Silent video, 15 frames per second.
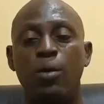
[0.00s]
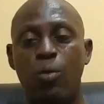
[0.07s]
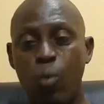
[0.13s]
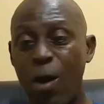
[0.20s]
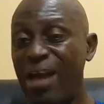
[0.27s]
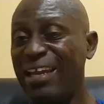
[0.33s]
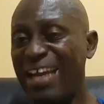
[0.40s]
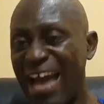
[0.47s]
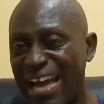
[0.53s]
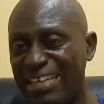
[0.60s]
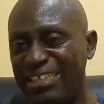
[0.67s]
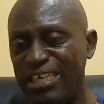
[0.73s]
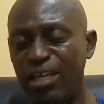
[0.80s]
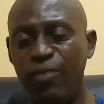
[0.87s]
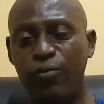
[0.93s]
While the
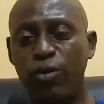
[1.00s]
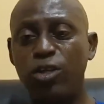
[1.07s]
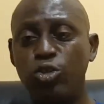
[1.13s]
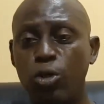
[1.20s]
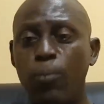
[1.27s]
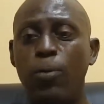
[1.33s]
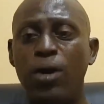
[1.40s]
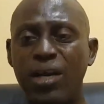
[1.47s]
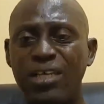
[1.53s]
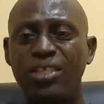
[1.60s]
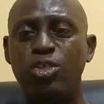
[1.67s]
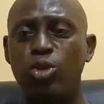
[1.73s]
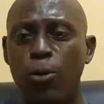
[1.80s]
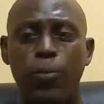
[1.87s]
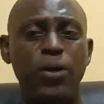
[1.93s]
ideal for the jumbo egg
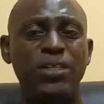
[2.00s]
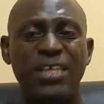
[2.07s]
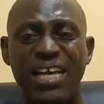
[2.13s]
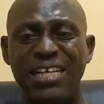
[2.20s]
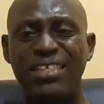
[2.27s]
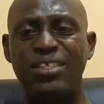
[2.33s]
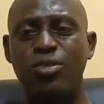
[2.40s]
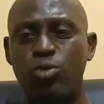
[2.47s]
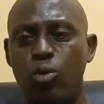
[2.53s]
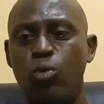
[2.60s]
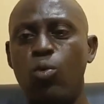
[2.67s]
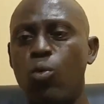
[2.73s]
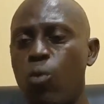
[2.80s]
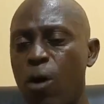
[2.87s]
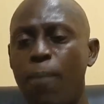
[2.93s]
is 0.8 to
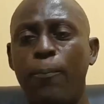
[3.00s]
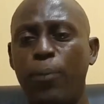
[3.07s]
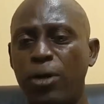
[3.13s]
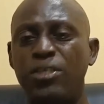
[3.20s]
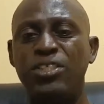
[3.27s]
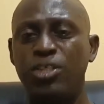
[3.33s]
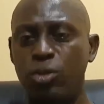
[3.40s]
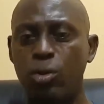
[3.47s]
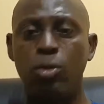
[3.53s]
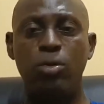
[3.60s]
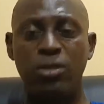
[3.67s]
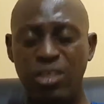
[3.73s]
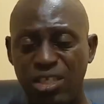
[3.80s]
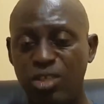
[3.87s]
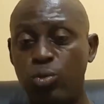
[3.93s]

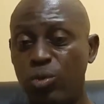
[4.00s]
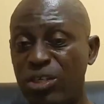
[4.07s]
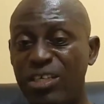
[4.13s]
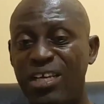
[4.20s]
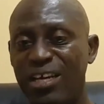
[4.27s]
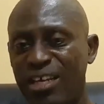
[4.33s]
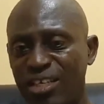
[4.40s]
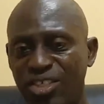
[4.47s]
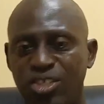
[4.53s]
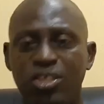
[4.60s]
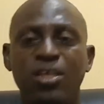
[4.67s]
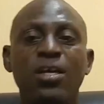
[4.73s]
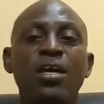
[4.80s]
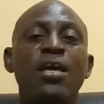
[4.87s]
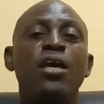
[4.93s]
1.0, this is within the
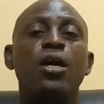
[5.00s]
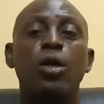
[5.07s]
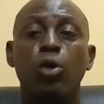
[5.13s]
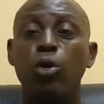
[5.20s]
range.